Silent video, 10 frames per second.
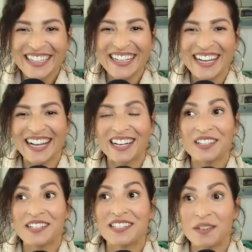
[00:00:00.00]
and
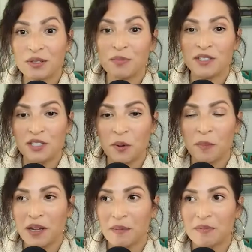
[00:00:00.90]
because he was supposed to go
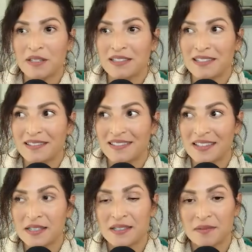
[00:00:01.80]
pick up this
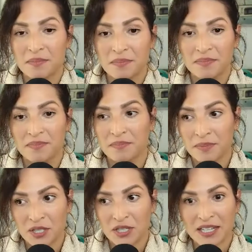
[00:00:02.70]
this
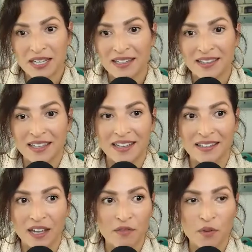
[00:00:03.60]
machine thing
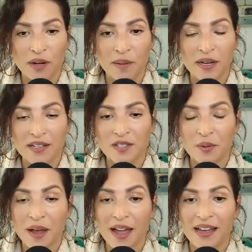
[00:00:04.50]
like 40 minutes
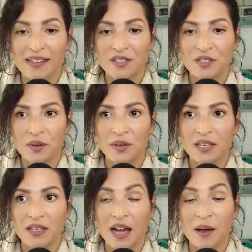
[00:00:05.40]
away and so
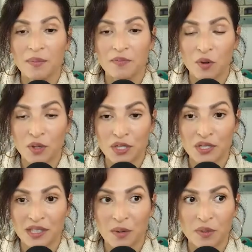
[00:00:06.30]
he i
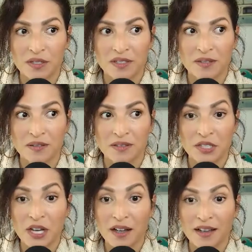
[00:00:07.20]
fortunately was
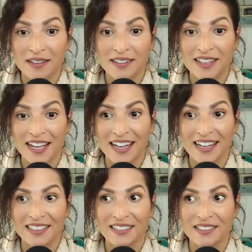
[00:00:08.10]
done
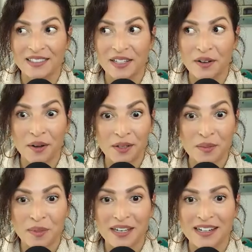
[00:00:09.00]
and he
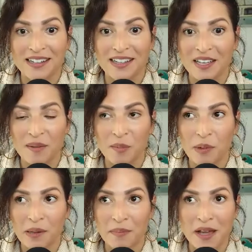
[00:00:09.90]
called me and he came to
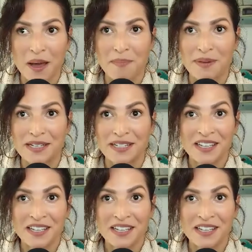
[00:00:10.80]
pick me up and